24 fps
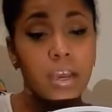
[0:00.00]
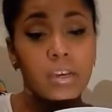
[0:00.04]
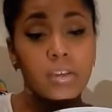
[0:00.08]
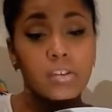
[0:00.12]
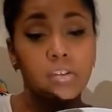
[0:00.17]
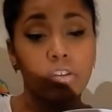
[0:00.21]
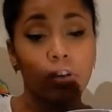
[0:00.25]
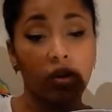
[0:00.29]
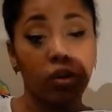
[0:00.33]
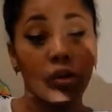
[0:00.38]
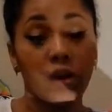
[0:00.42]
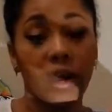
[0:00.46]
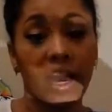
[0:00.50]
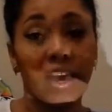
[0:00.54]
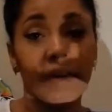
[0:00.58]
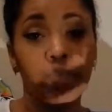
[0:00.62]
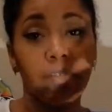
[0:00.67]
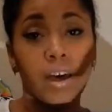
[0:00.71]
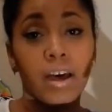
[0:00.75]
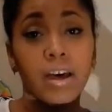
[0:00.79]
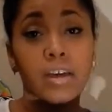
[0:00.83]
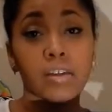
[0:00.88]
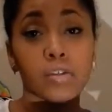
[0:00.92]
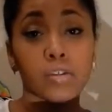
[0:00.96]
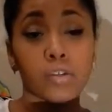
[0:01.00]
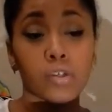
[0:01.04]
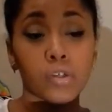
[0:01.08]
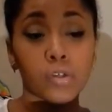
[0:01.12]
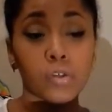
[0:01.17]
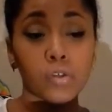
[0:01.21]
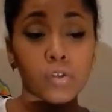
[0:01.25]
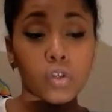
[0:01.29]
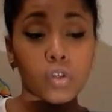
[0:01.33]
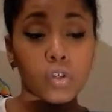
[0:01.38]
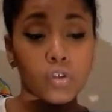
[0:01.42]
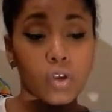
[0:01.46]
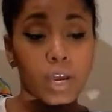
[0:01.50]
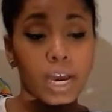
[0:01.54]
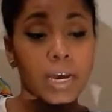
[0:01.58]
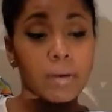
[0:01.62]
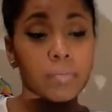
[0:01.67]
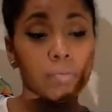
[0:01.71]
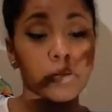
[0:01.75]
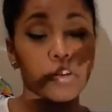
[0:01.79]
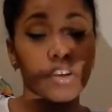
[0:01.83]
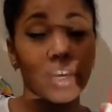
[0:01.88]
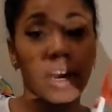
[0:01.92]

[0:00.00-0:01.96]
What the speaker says: So you have 2 straps.